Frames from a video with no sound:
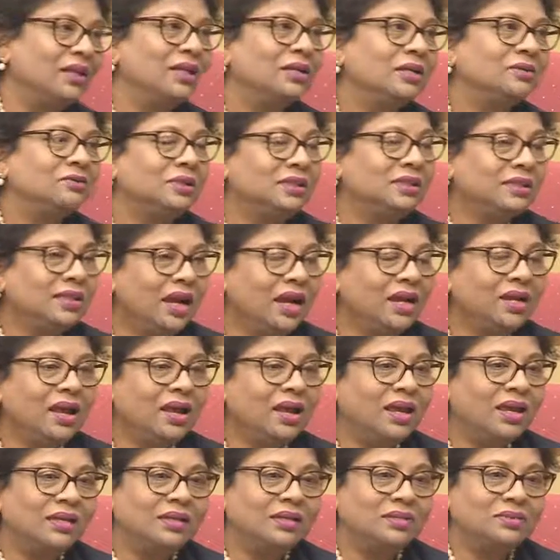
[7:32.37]
So China
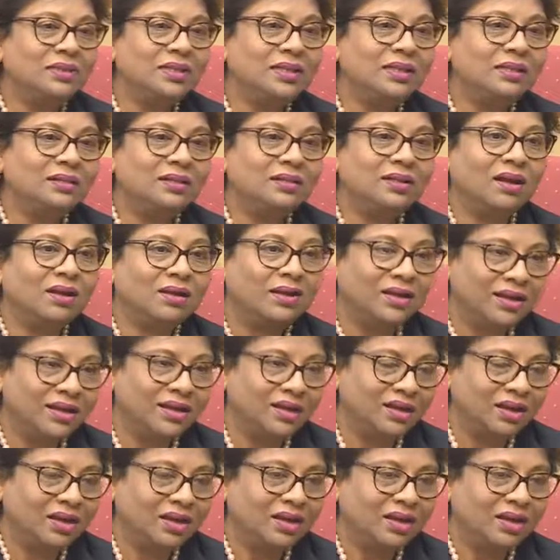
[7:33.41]
actually started